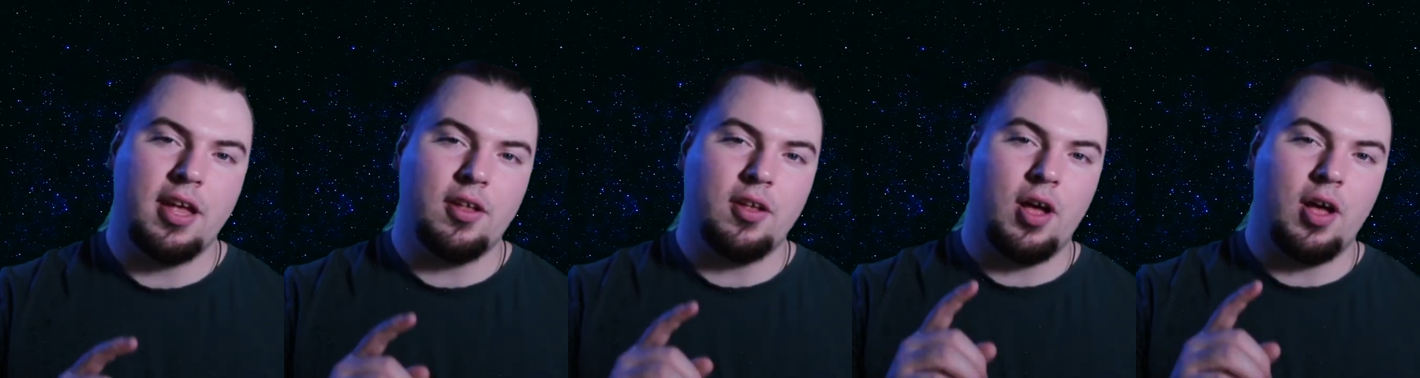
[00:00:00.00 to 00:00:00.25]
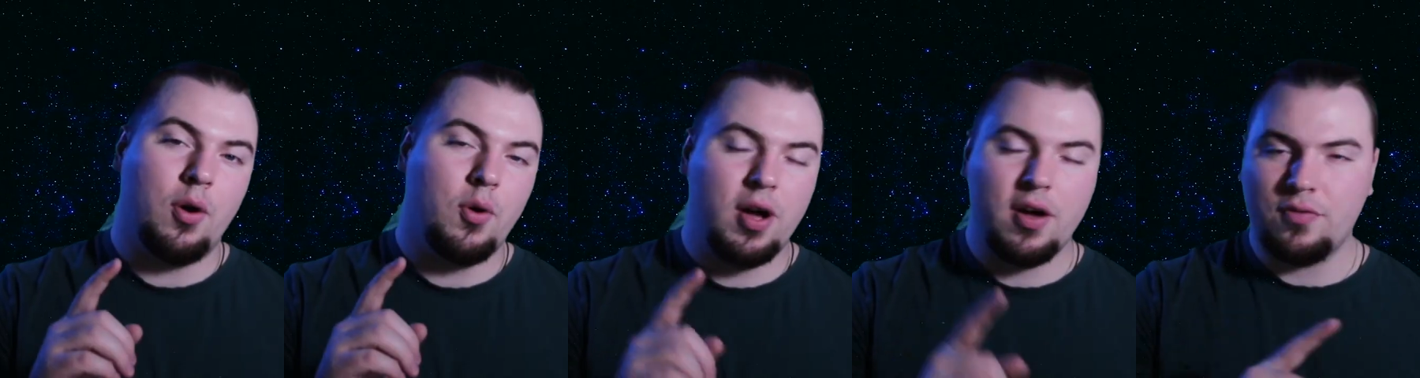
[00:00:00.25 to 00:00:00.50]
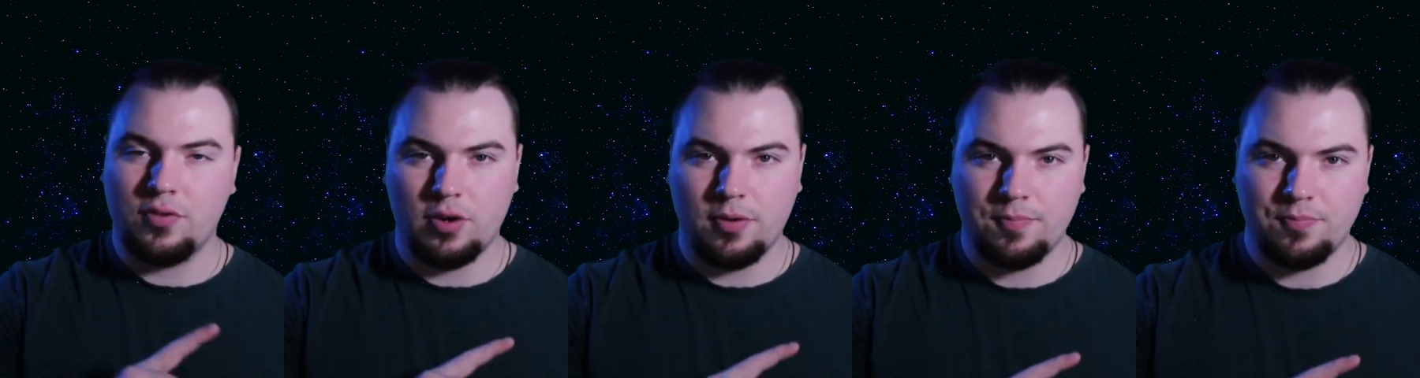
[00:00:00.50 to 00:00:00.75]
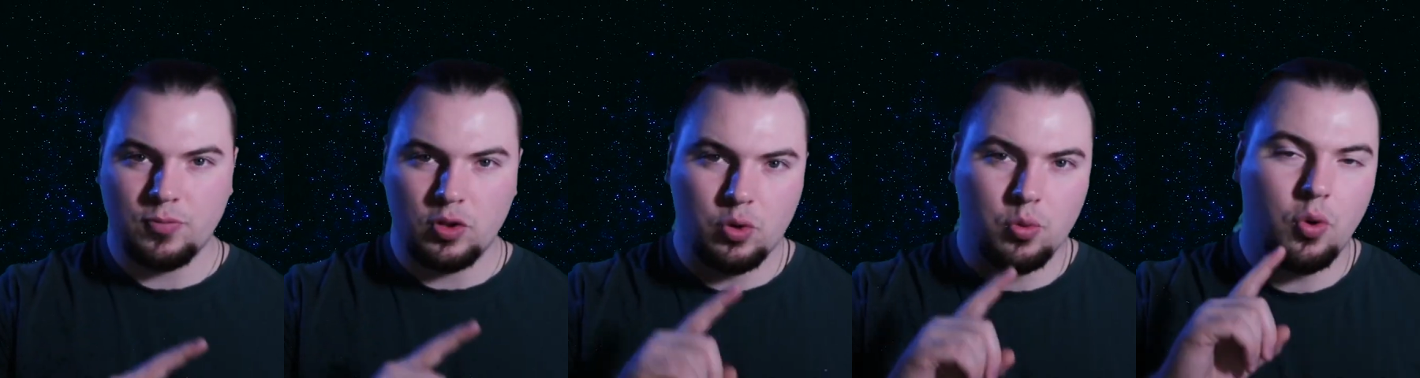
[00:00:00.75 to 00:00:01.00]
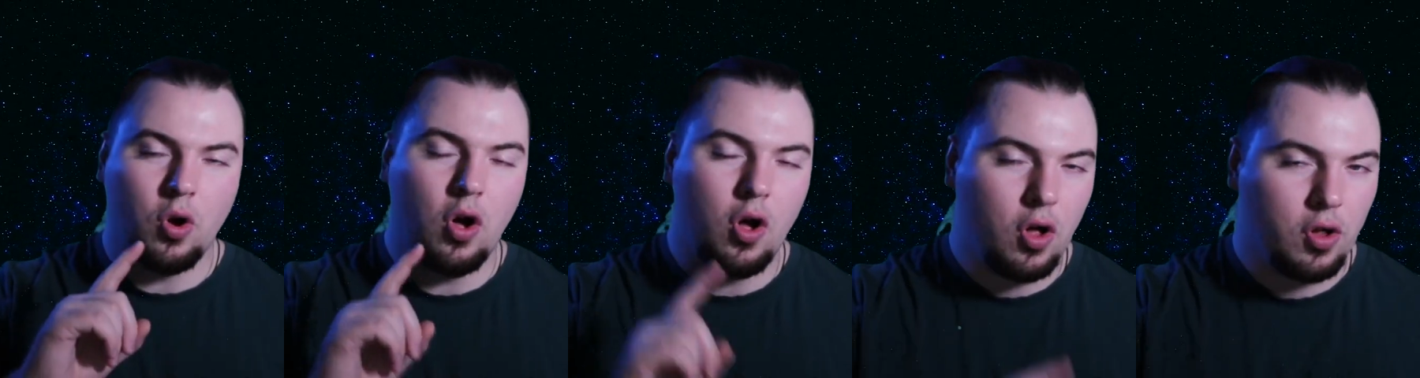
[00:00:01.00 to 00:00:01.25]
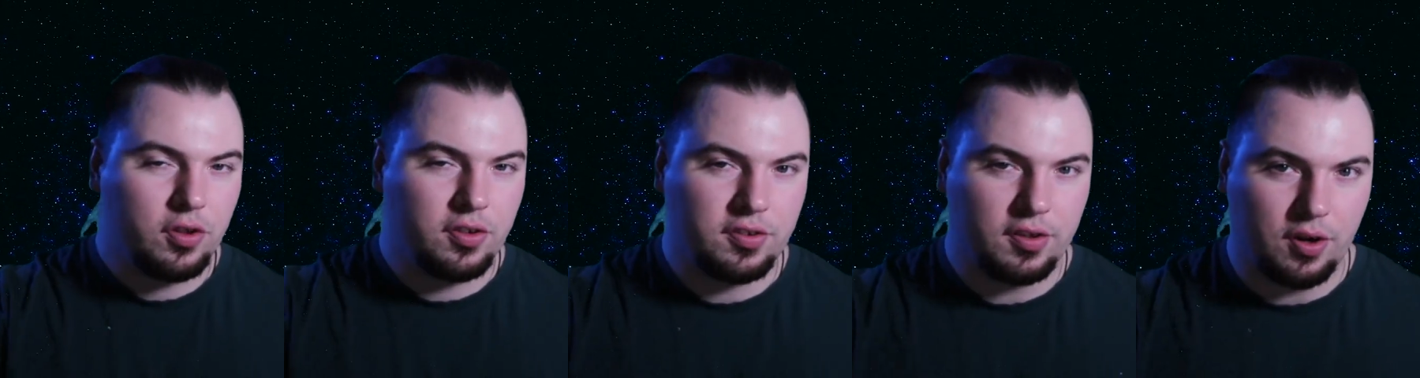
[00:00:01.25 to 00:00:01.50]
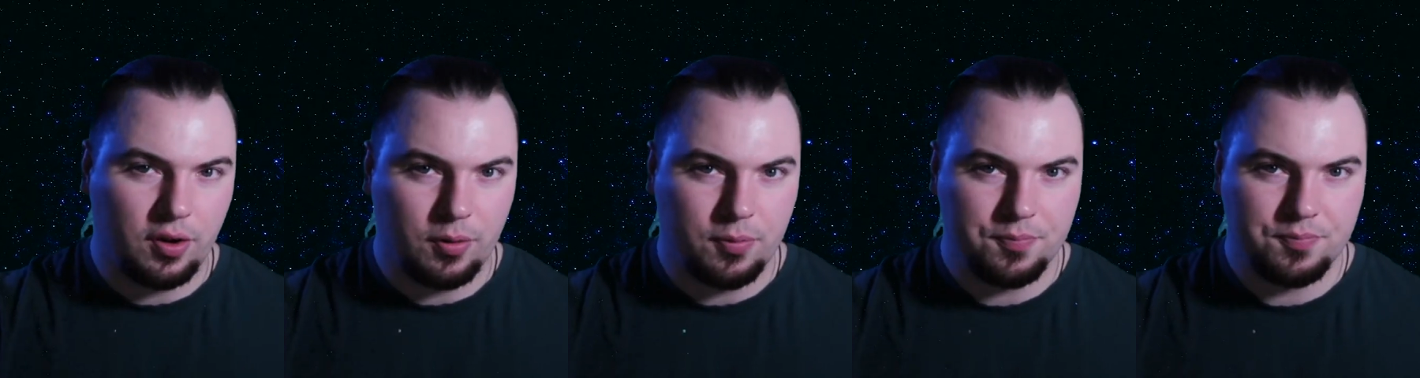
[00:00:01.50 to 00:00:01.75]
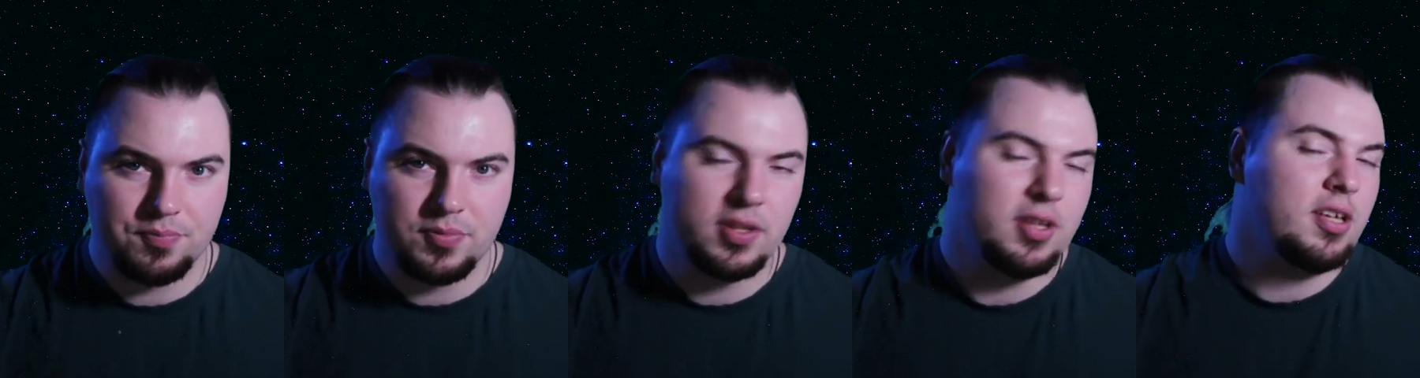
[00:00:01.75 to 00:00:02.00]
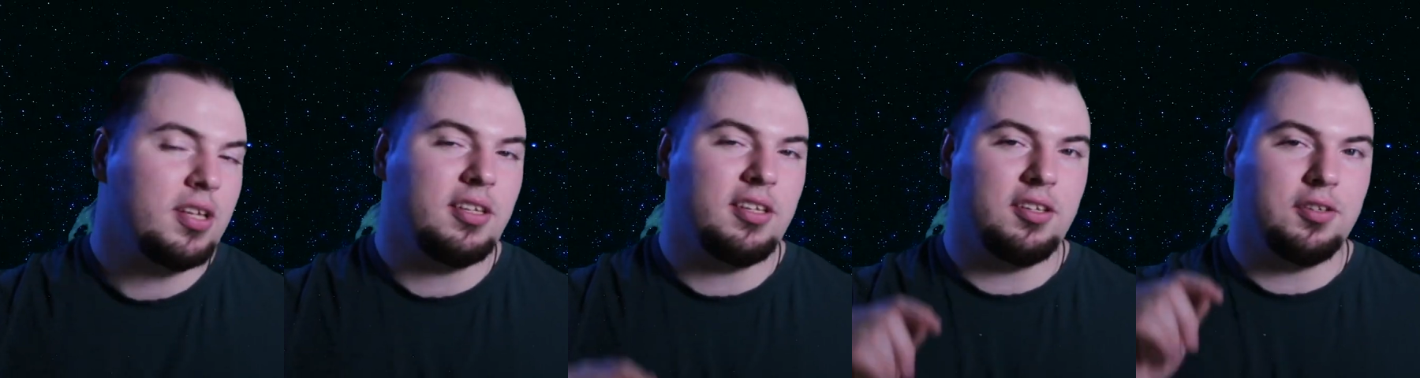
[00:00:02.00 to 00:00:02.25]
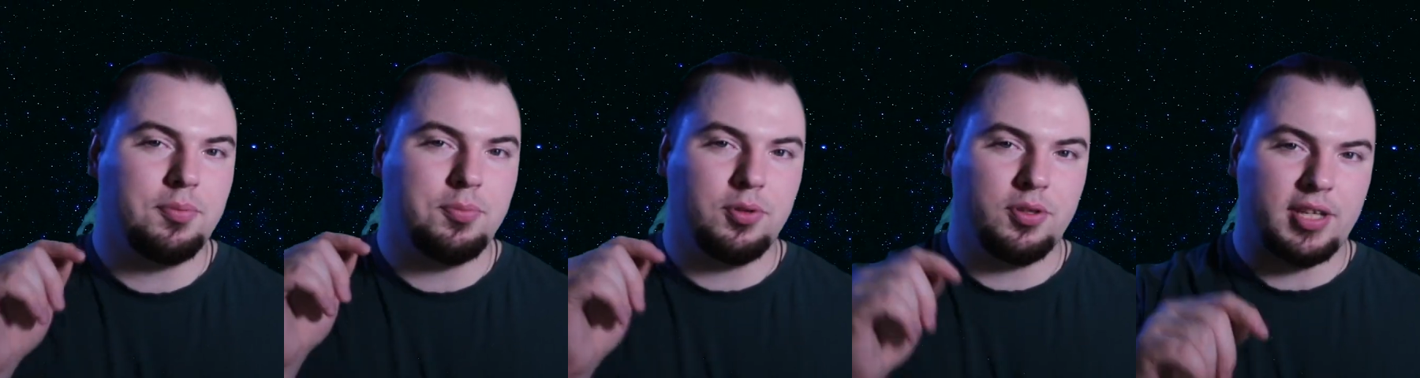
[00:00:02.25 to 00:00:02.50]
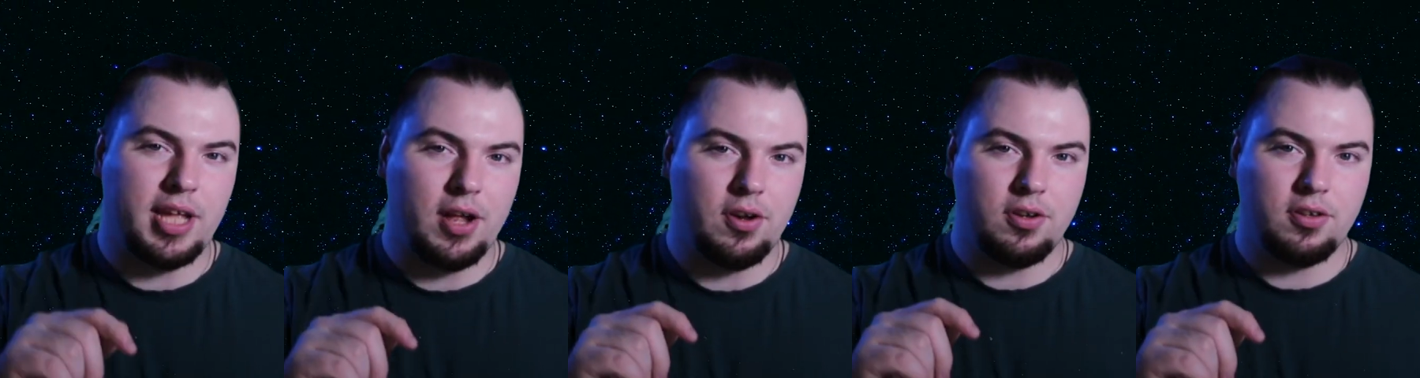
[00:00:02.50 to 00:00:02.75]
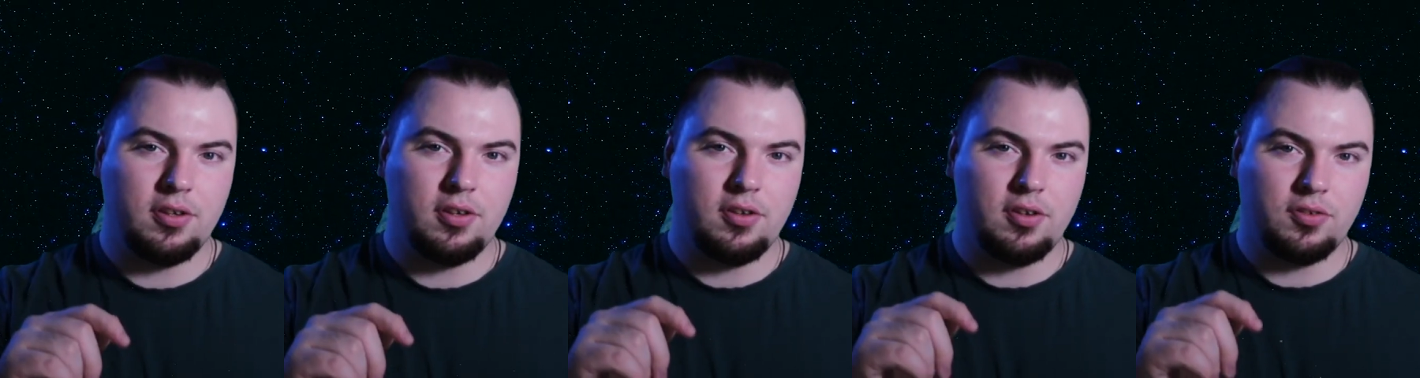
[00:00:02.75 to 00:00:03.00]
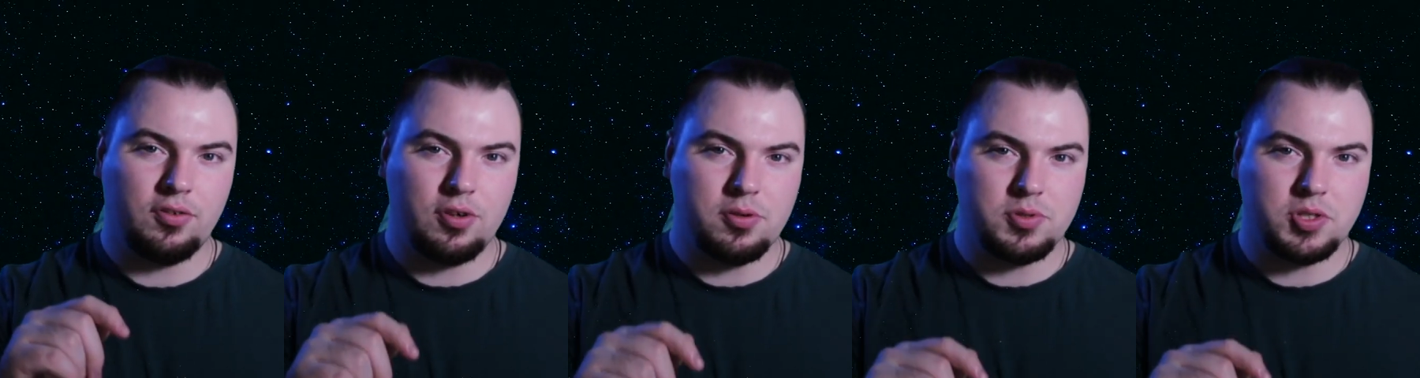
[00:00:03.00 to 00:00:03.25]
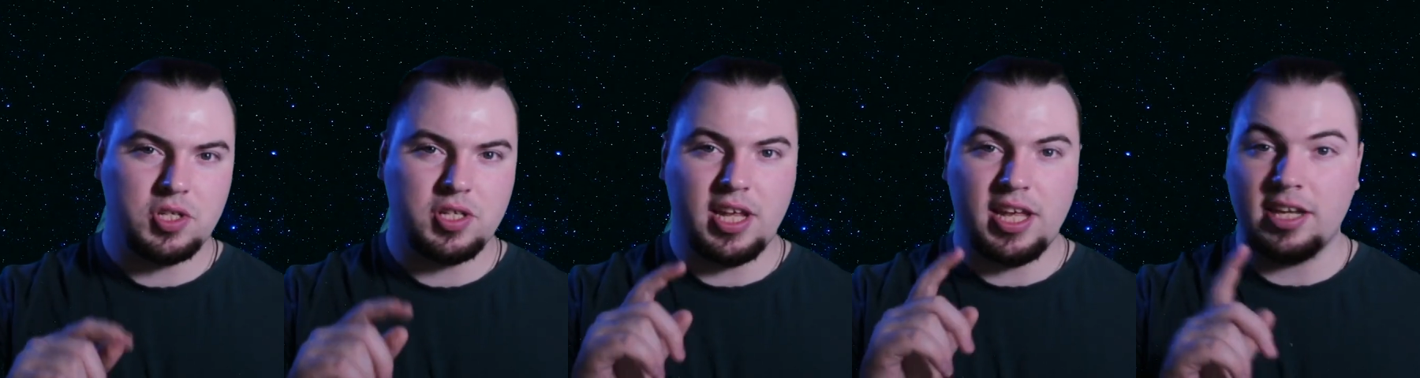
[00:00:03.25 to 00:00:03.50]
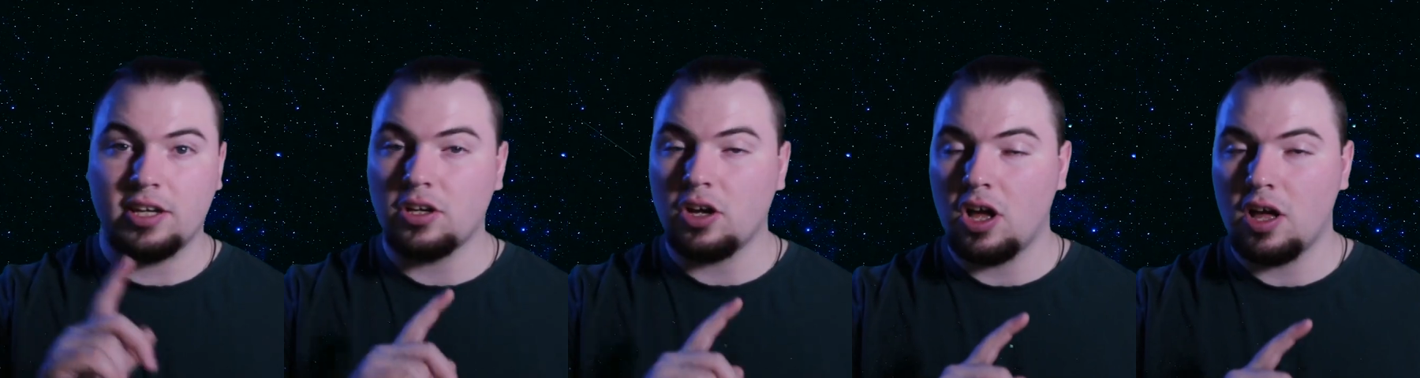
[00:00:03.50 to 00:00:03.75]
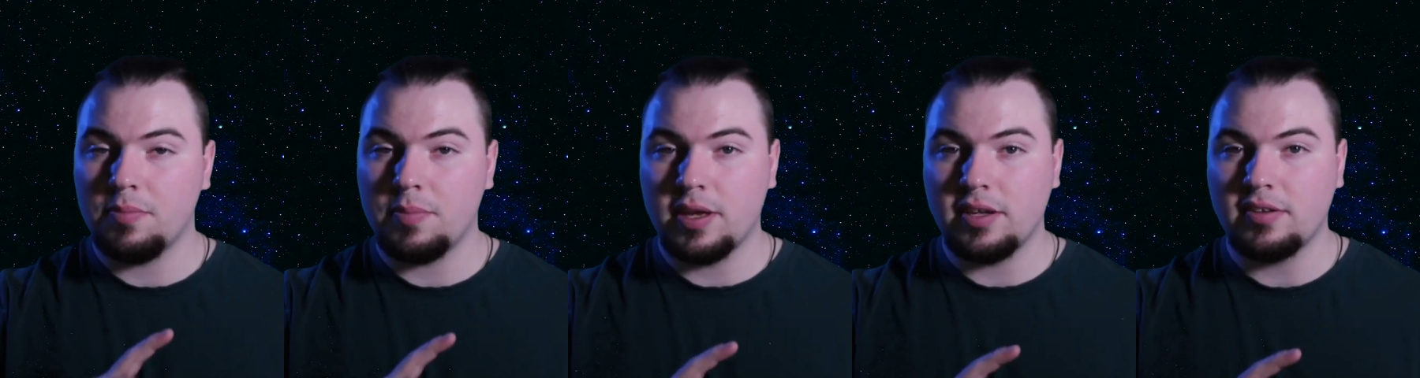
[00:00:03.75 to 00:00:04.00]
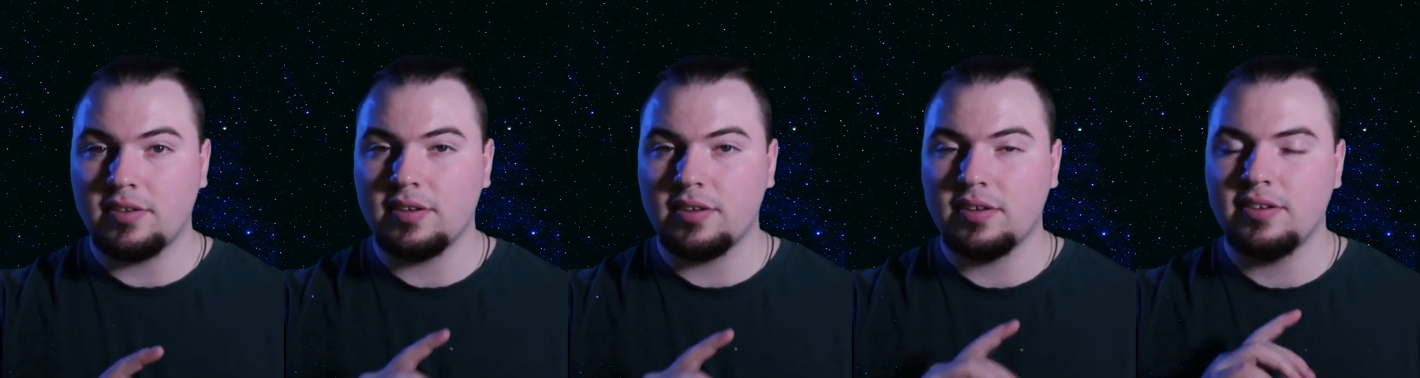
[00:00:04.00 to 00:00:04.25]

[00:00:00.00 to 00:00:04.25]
However, you also need to put down in the description a comment